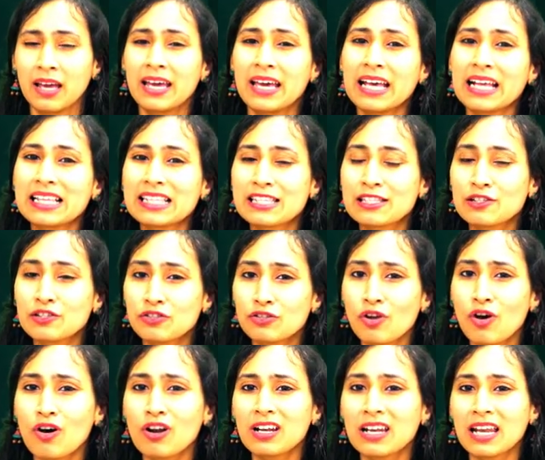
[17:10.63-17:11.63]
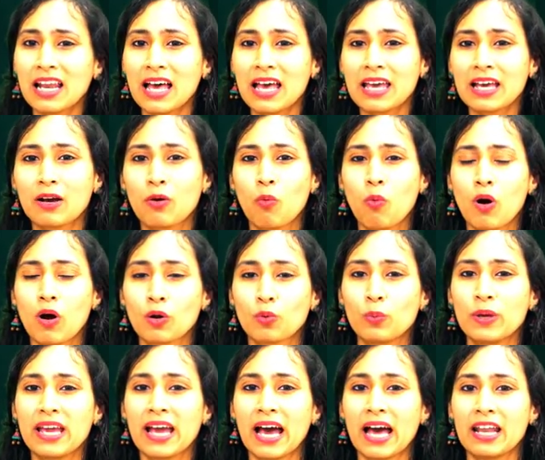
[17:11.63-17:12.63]
It's not like what
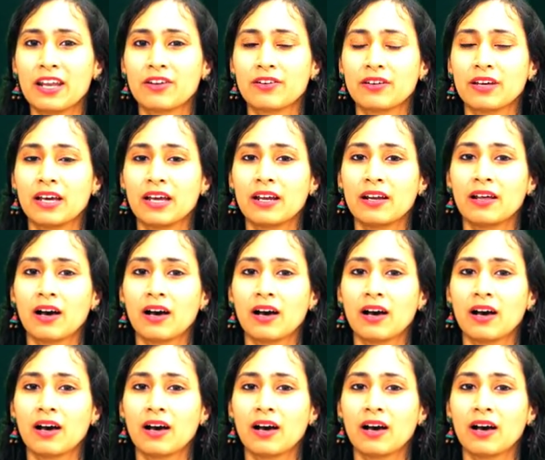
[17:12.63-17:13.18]
we had read